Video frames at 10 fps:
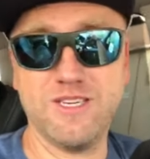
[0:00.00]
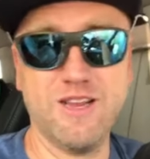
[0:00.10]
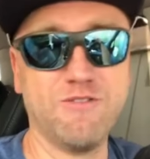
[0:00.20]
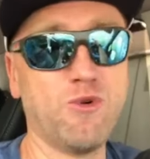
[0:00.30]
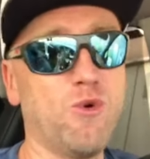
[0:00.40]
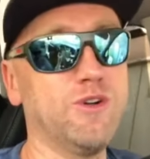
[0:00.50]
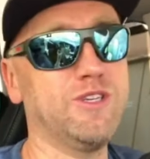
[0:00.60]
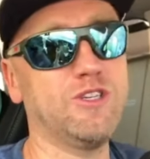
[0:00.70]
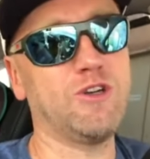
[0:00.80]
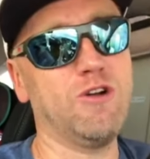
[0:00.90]
Of course, it
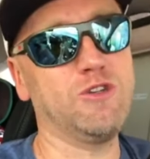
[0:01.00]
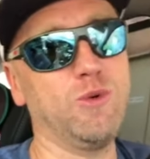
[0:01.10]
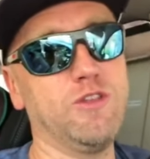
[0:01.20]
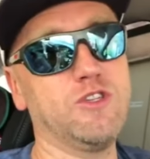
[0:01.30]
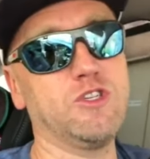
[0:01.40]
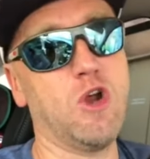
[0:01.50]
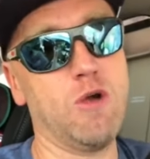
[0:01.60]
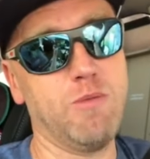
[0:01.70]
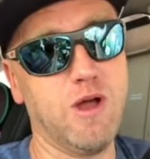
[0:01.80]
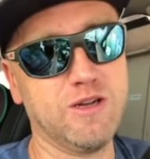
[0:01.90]
starts with
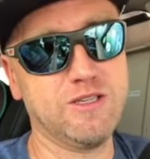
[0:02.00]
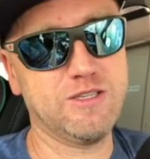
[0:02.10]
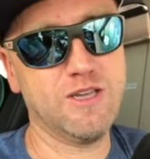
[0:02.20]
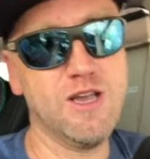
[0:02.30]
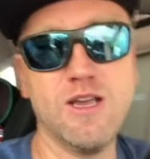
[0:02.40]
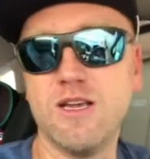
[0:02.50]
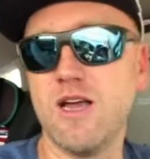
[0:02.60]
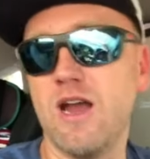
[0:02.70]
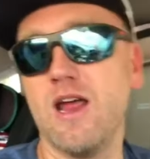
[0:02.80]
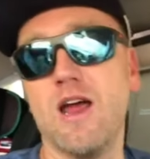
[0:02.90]
Starbucks.
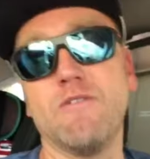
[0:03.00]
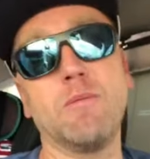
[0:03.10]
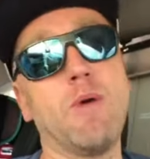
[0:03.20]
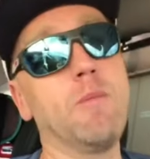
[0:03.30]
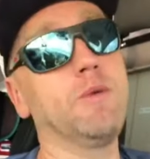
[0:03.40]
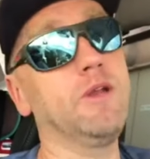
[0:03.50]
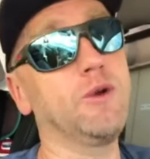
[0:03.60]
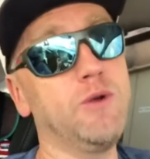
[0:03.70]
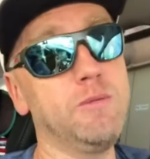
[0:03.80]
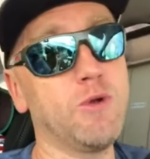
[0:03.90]
Gotta have the pumpkin
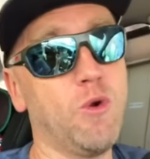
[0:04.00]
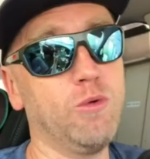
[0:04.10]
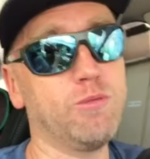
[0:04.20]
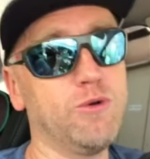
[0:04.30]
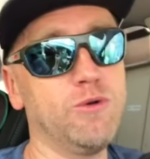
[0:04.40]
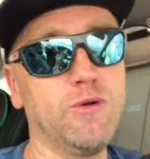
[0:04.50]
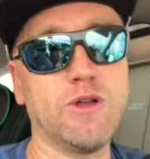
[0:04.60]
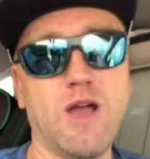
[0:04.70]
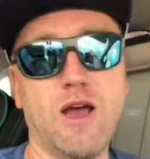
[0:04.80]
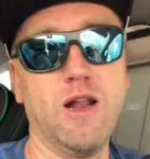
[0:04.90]
cream cold brew.
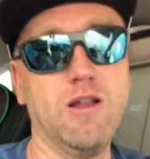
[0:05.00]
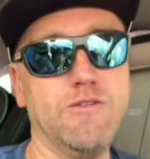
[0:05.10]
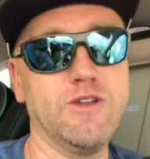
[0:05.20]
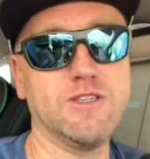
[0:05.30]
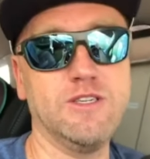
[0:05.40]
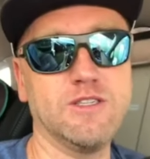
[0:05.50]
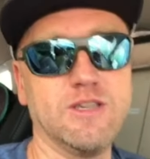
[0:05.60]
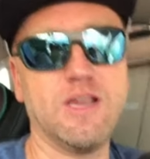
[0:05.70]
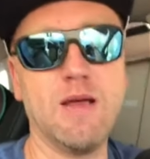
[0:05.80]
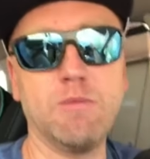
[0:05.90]
God, I love this season.
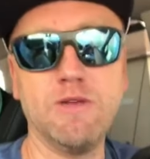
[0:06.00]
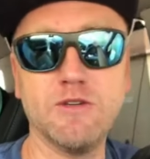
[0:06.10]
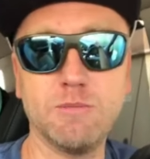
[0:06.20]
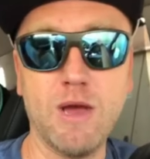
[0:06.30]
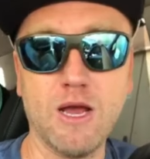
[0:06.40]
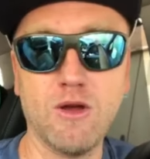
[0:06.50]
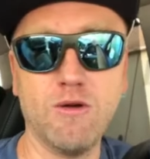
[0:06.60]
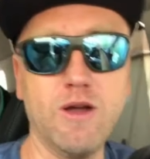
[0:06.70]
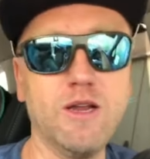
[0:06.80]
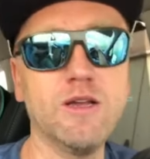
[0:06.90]
Can't believe it's back
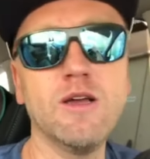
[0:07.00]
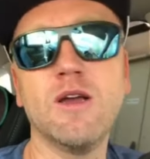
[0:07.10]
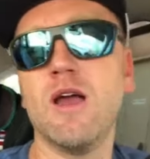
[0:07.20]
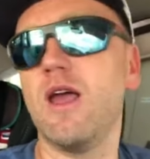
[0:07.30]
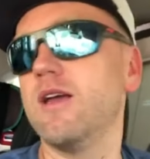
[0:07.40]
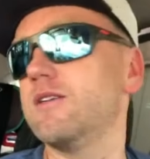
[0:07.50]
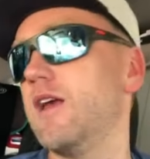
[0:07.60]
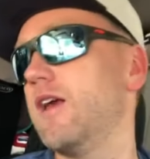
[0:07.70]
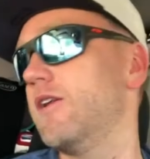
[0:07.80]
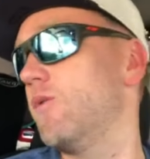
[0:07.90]
already. Hey,
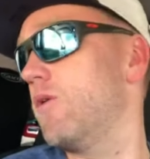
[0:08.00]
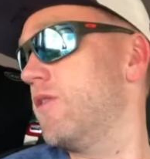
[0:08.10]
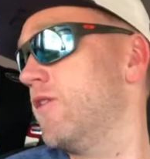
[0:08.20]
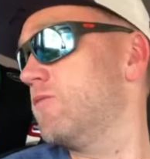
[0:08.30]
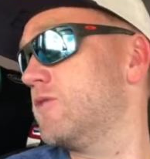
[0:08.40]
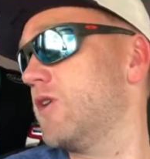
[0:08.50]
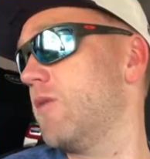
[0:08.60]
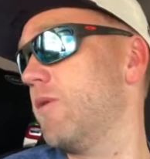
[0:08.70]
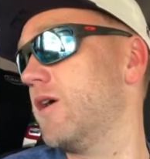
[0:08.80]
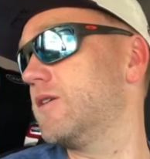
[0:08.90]
Isaiah, do you want anything from
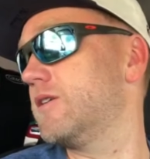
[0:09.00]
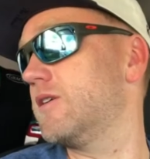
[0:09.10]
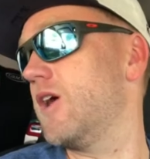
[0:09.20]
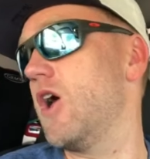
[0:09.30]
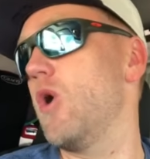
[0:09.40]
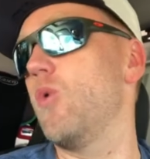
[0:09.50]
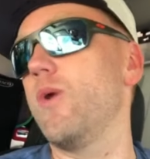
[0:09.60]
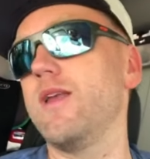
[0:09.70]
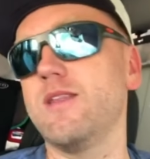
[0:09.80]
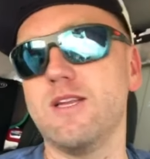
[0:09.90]
Starbucks? Oh,
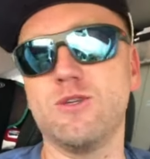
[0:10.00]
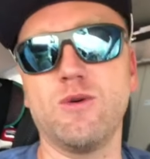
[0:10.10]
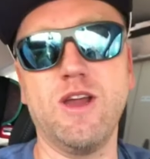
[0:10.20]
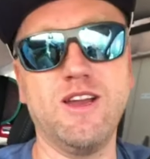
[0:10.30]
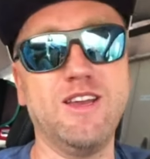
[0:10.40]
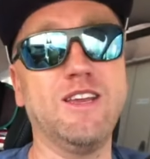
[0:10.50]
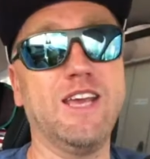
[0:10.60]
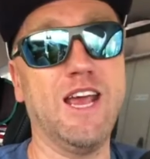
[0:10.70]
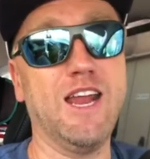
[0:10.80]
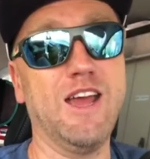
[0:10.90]
wait, that's right. You
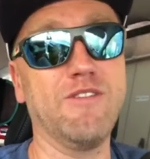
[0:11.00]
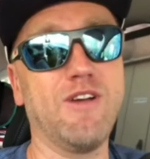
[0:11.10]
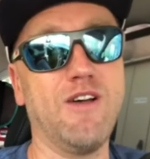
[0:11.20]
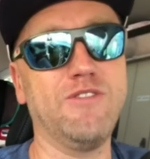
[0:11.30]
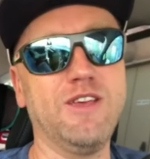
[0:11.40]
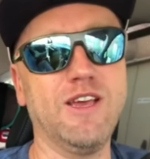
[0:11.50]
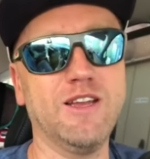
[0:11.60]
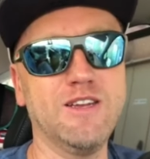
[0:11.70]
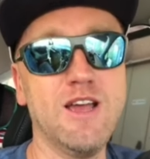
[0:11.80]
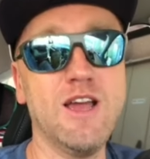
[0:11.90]
can't have coffee yet.
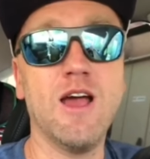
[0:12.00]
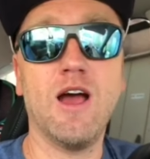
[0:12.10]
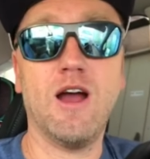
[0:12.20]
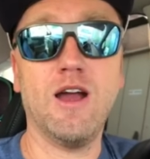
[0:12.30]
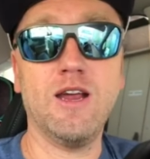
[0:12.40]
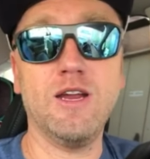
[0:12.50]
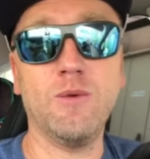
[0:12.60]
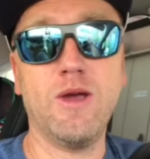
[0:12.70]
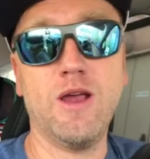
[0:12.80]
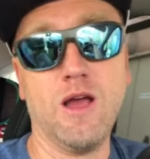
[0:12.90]
All right,
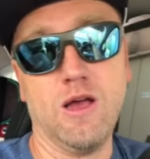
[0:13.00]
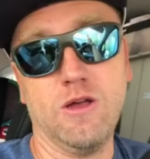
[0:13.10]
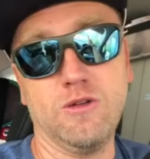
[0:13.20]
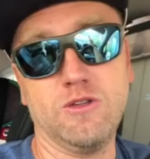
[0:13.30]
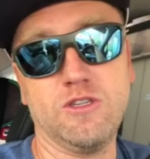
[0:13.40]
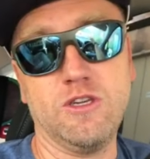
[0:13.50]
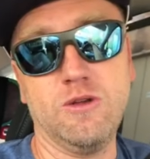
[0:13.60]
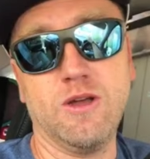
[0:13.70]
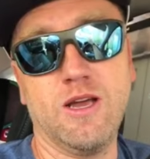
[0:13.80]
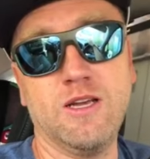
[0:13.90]
anyway, I'll see you
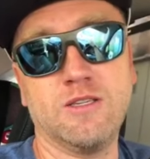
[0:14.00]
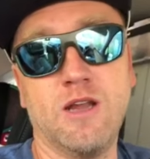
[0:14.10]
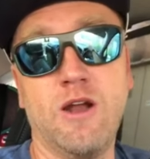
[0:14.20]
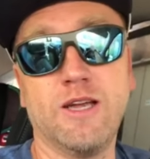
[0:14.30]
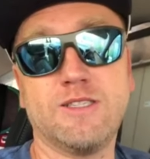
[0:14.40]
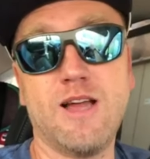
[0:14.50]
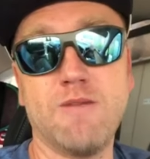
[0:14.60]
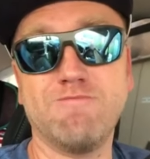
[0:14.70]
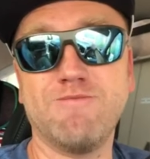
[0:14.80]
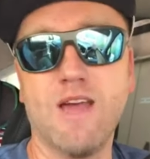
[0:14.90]
guys on our next stop.
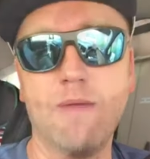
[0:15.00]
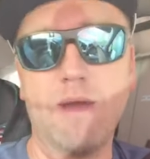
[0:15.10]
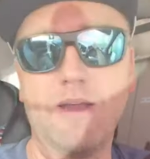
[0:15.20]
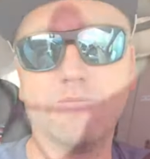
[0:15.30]
All right, bye.